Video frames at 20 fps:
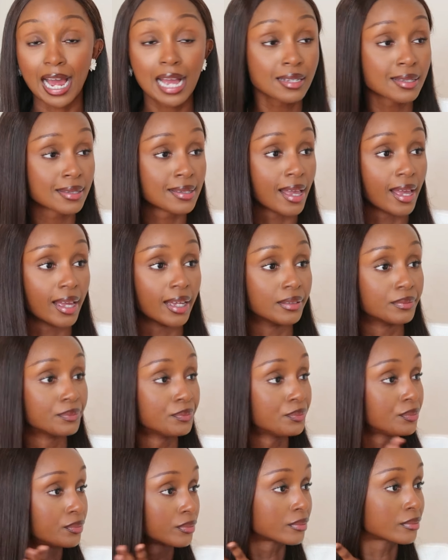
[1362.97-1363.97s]
I said,
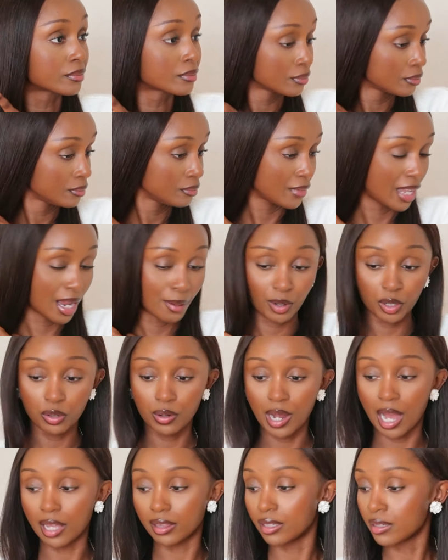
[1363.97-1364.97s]
Amber, you
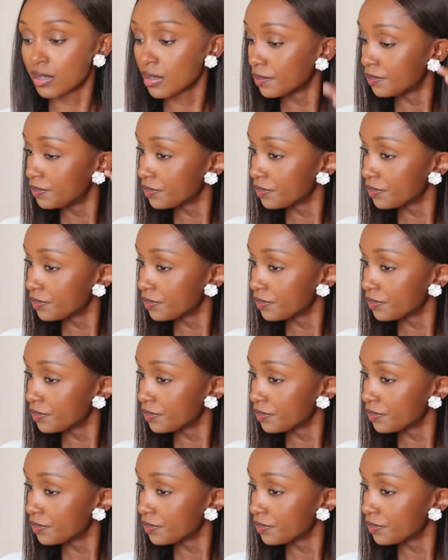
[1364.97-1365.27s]
got this.